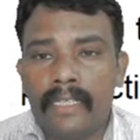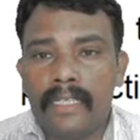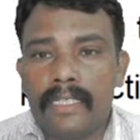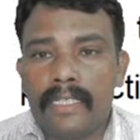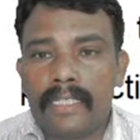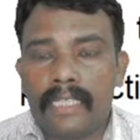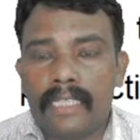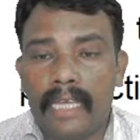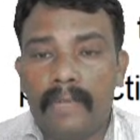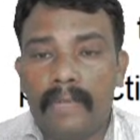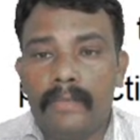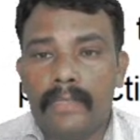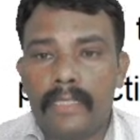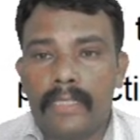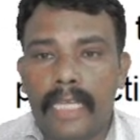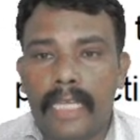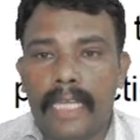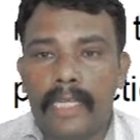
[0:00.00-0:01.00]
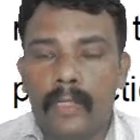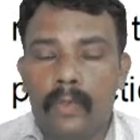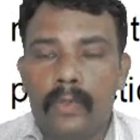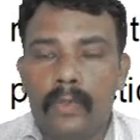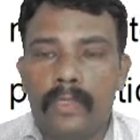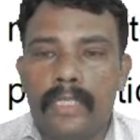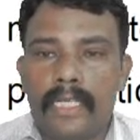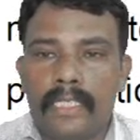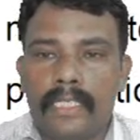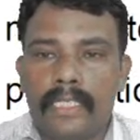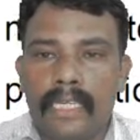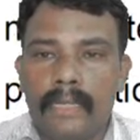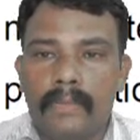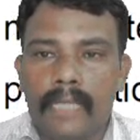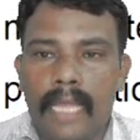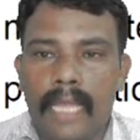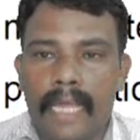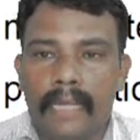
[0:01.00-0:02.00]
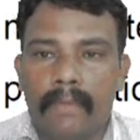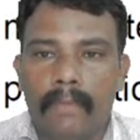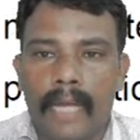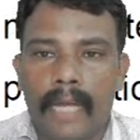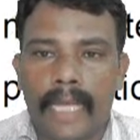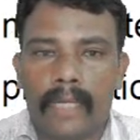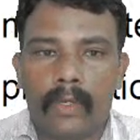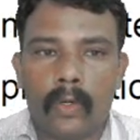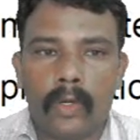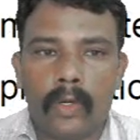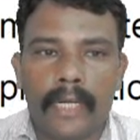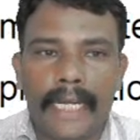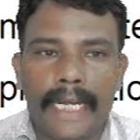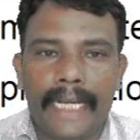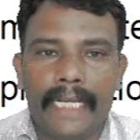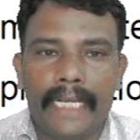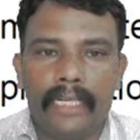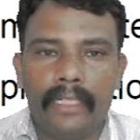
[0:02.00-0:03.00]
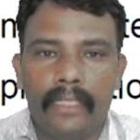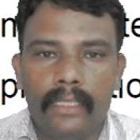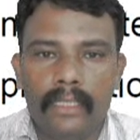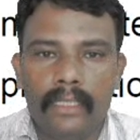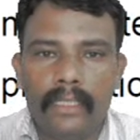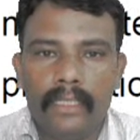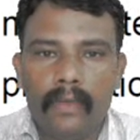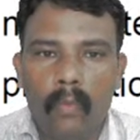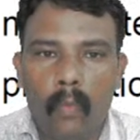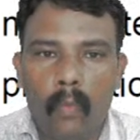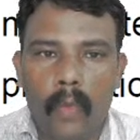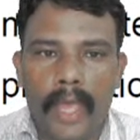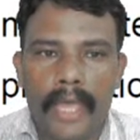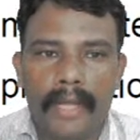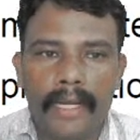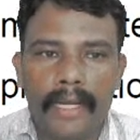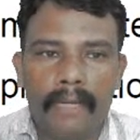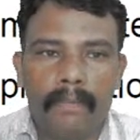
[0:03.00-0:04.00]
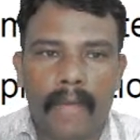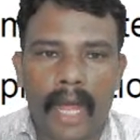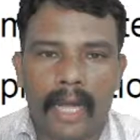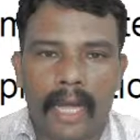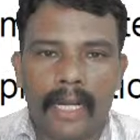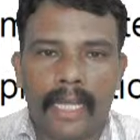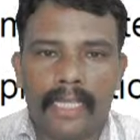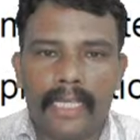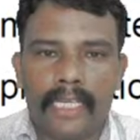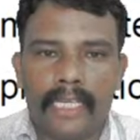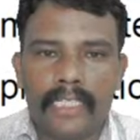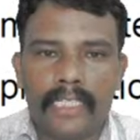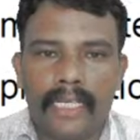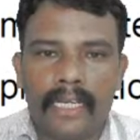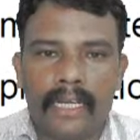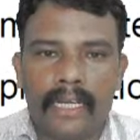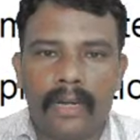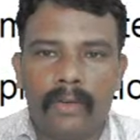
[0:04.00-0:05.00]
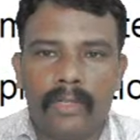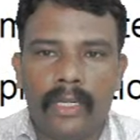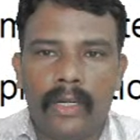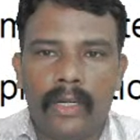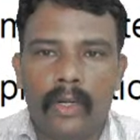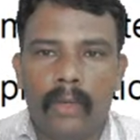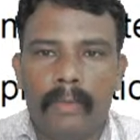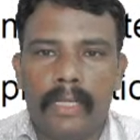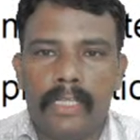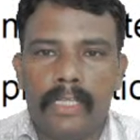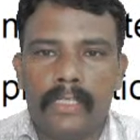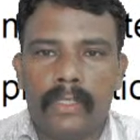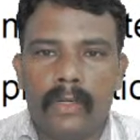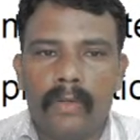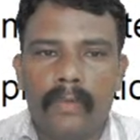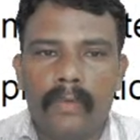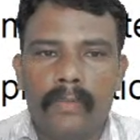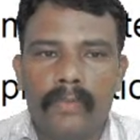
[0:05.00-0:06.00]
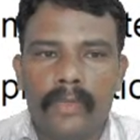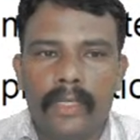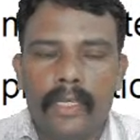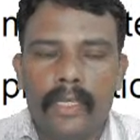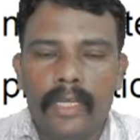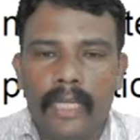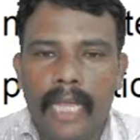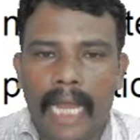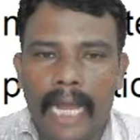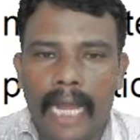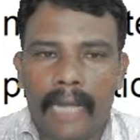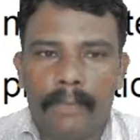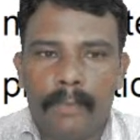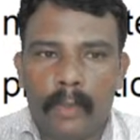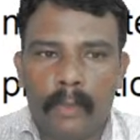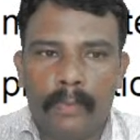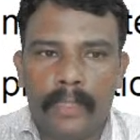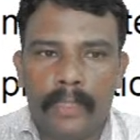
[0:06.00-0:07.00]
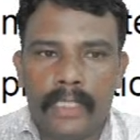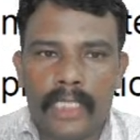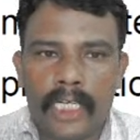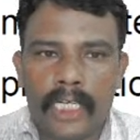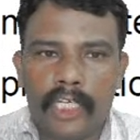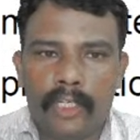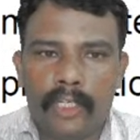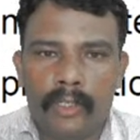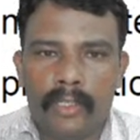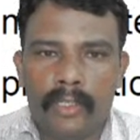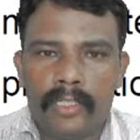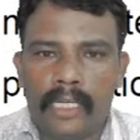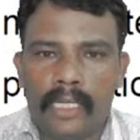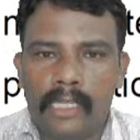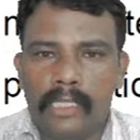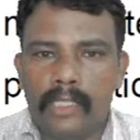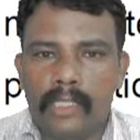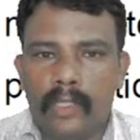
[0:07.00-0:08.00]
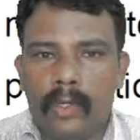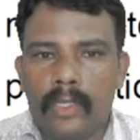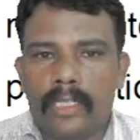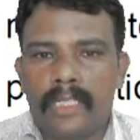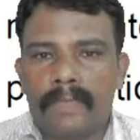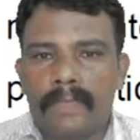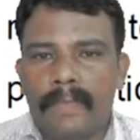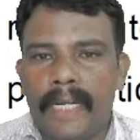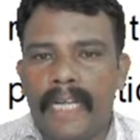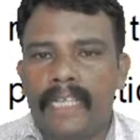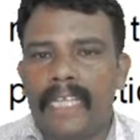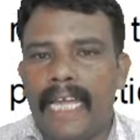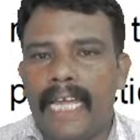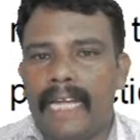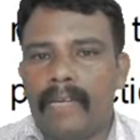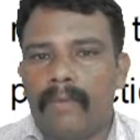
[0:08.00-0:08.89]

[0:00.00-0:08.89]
the schemes. They use the schemes like microcredit, where in Bangladesh and around the globe also. And Professor Yunus also spread that